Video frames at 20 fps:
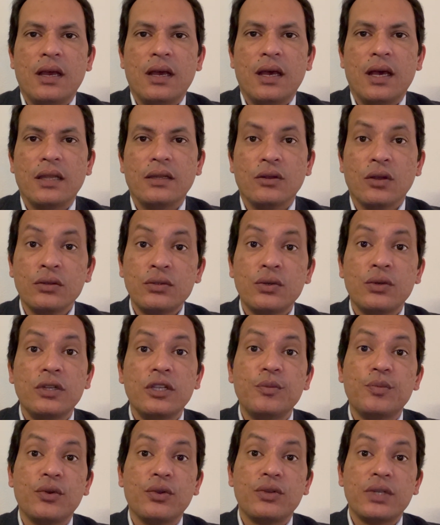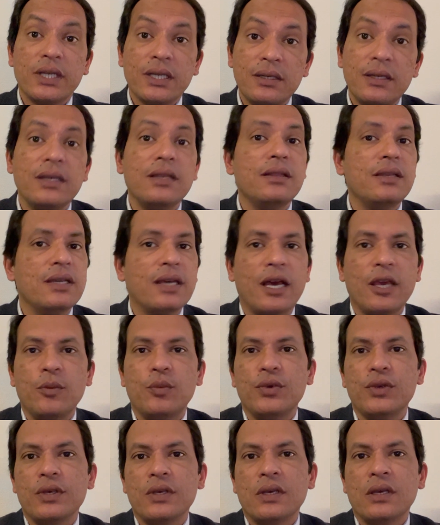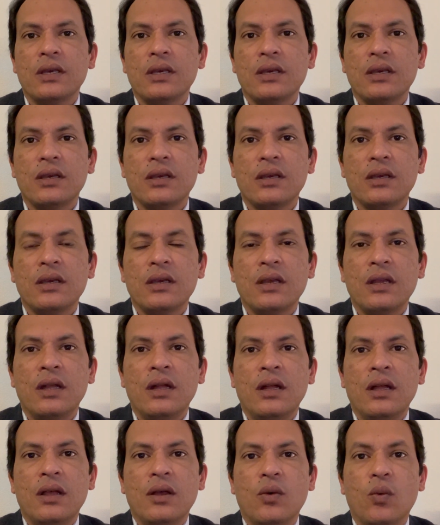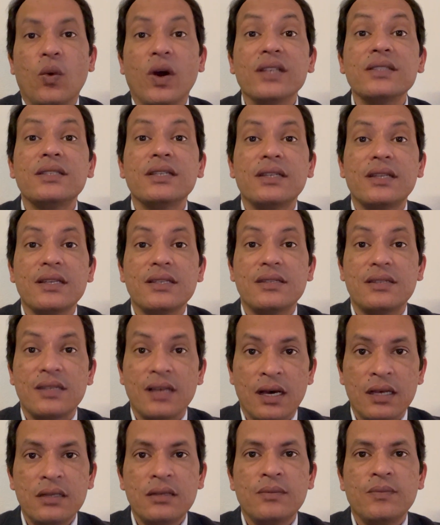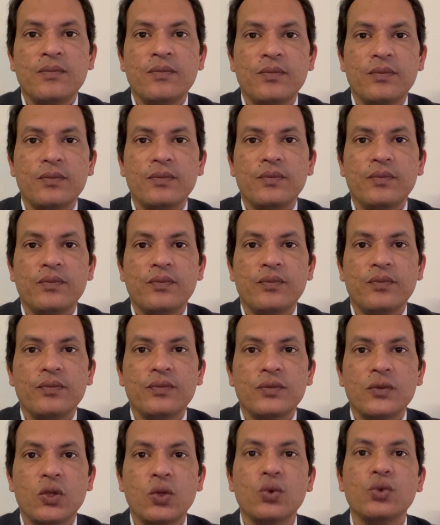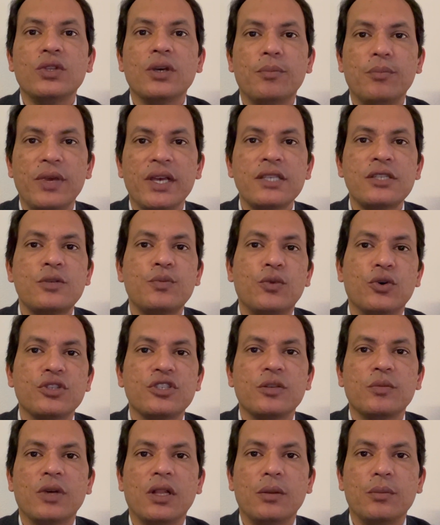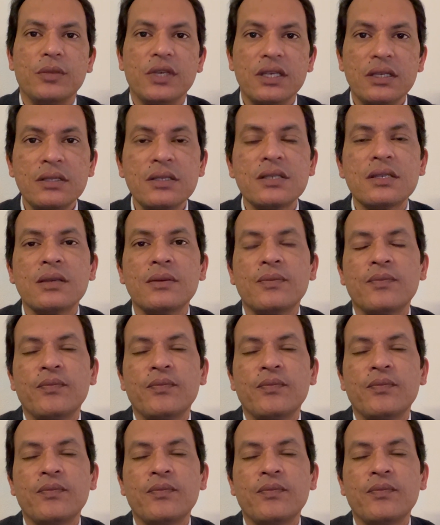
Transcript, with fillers: And not only protecting the IP, once it is done through the best possible means,